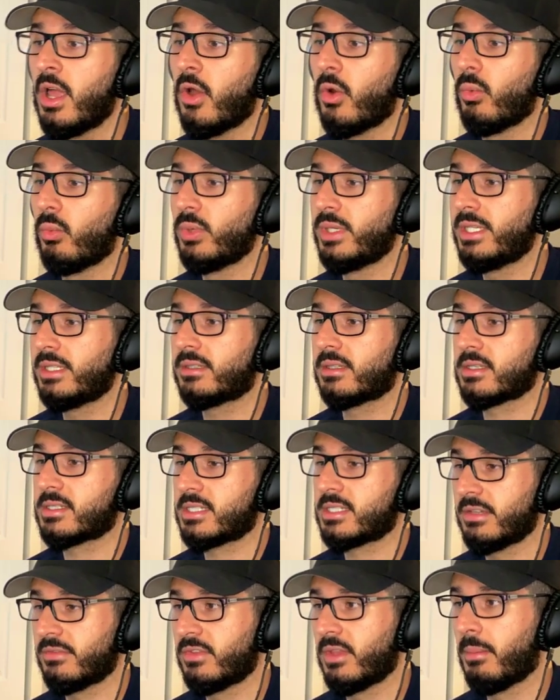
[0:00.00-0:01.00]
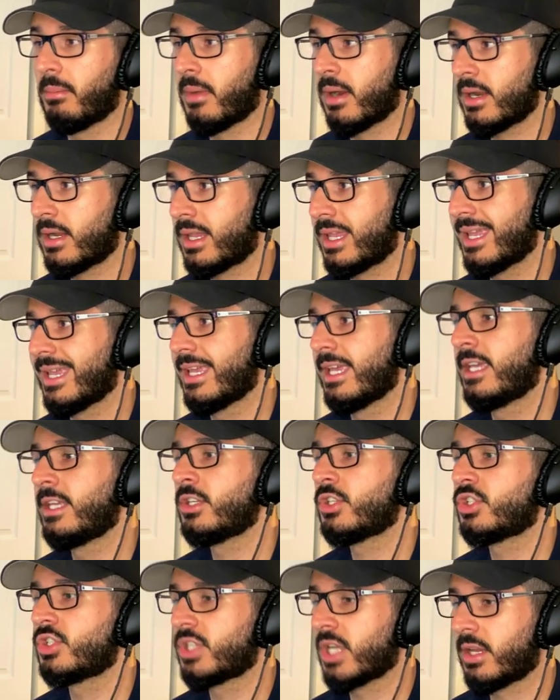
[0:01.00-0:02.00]
We need to see if the market
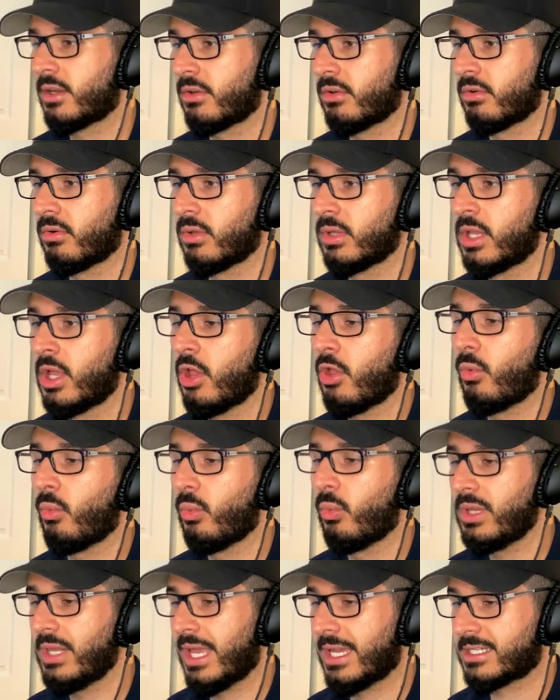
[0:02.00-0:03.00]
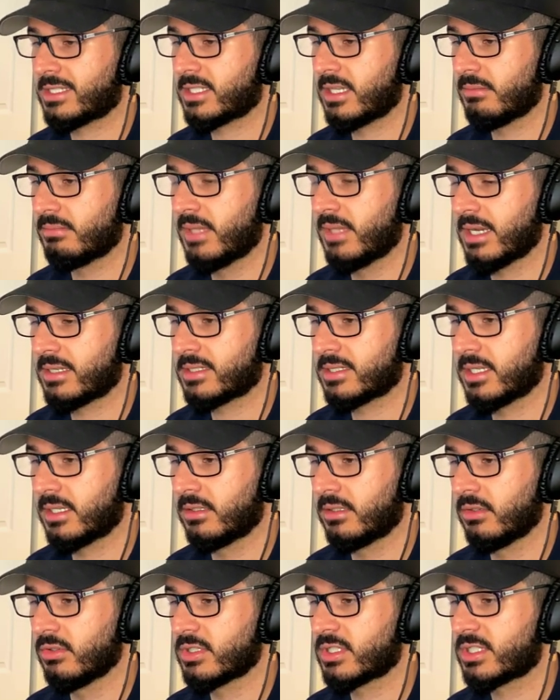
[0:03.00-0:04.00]
in general will accept that
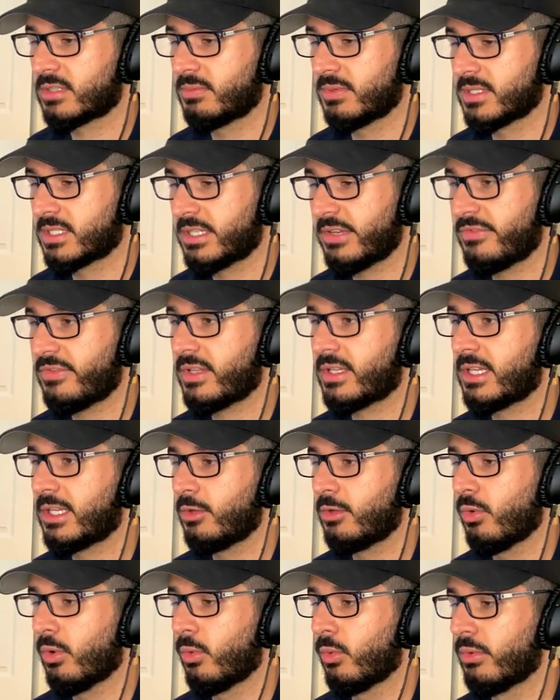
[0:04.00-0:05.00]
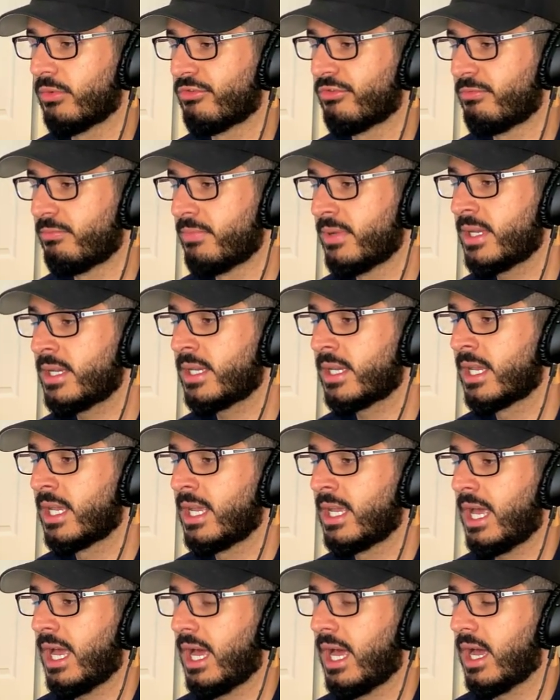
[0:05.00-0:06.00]
signal specifically where we've been
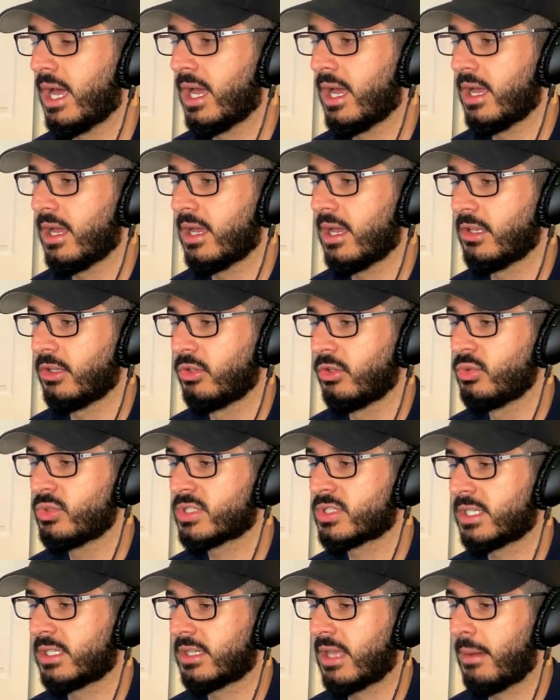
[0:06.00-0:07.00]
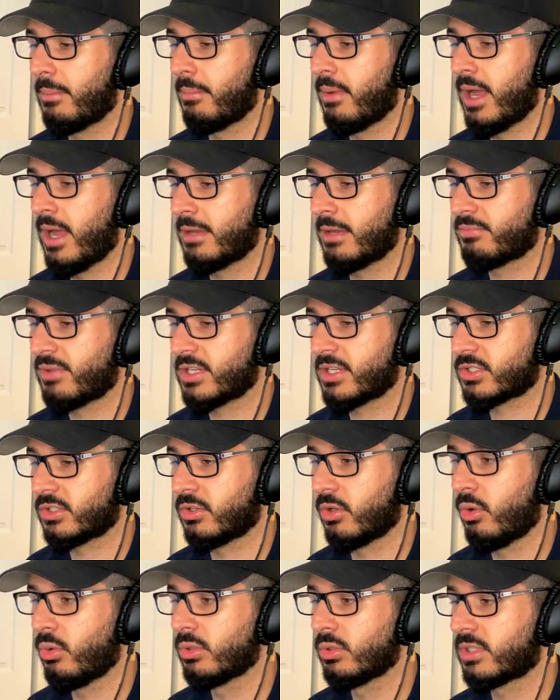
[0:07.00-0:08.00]
uh, uh, losing that buying pressure
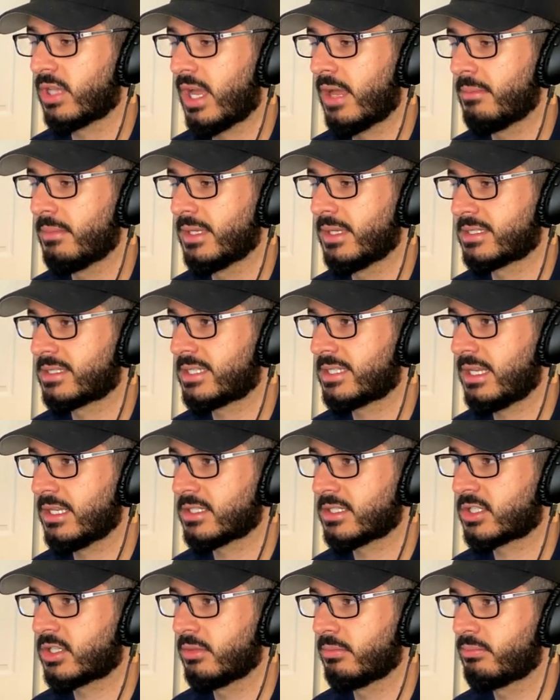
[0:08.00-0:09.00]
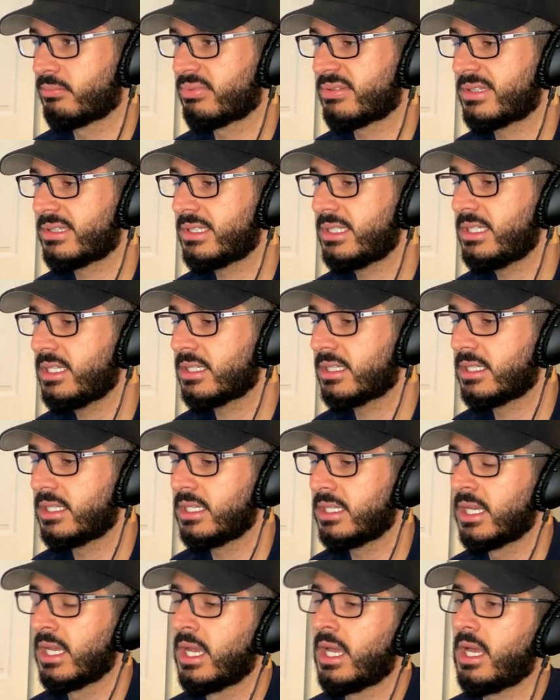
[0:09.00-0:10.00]
the whole time and sellers
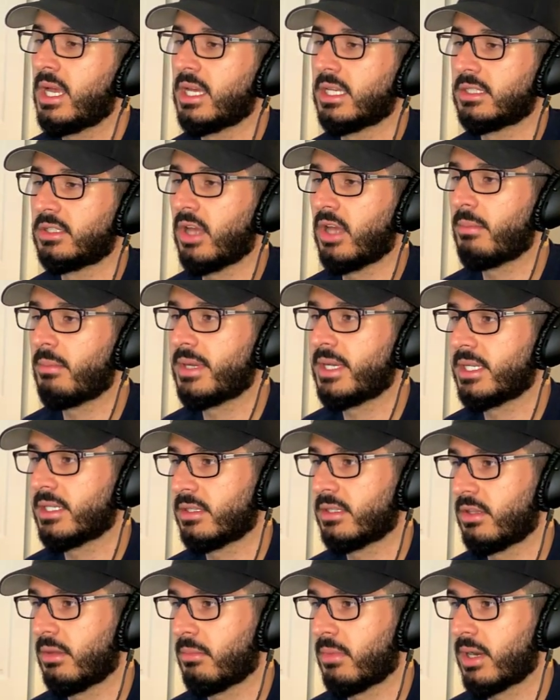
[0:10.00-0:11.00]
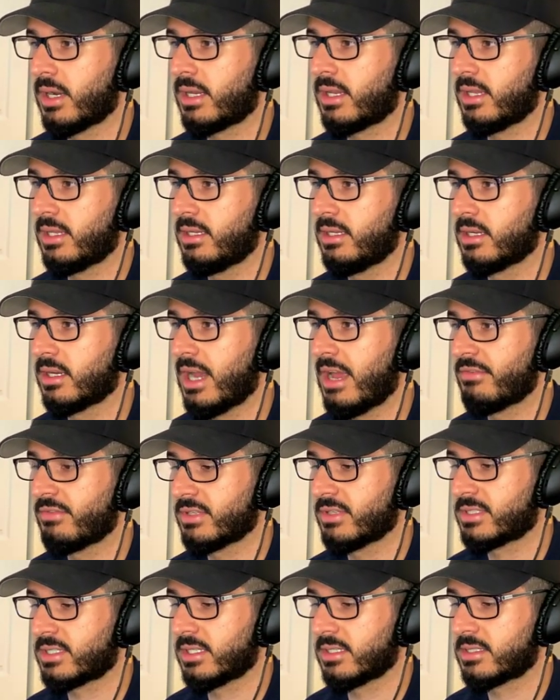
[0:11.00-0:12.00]
completely uh, dominated the market here ever
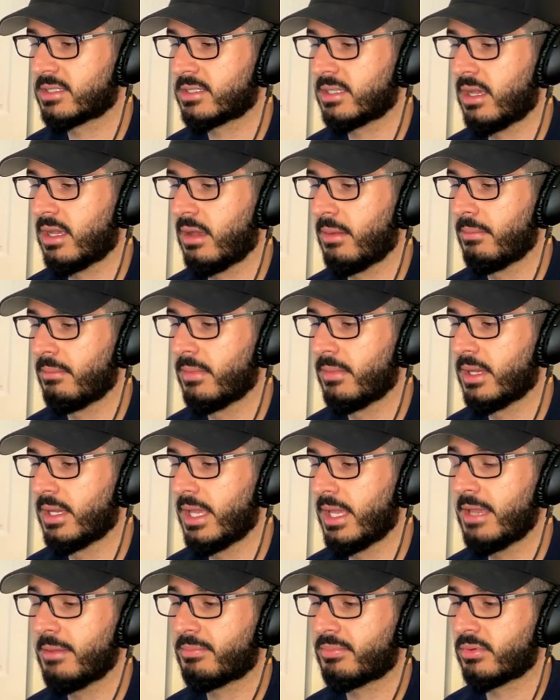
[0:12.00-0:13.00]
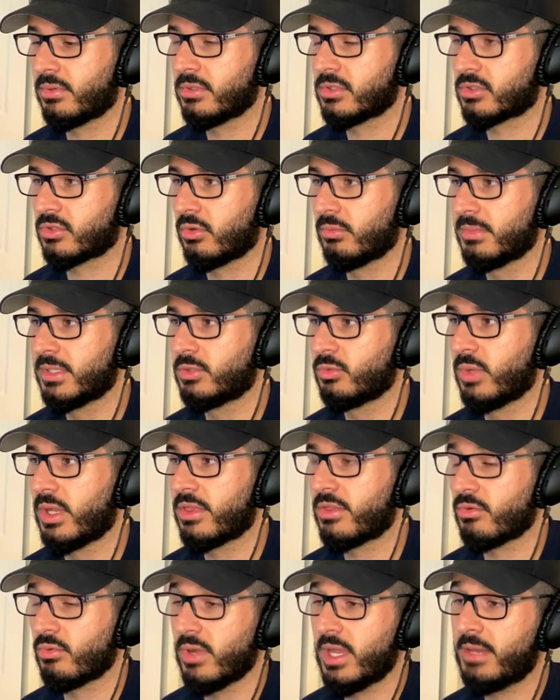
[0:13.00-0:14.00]
since um, uh, April so midway
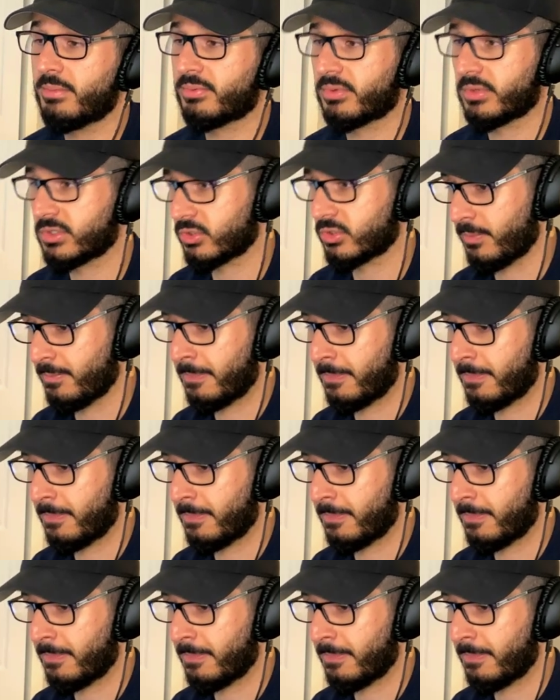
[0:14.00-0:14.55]
through April so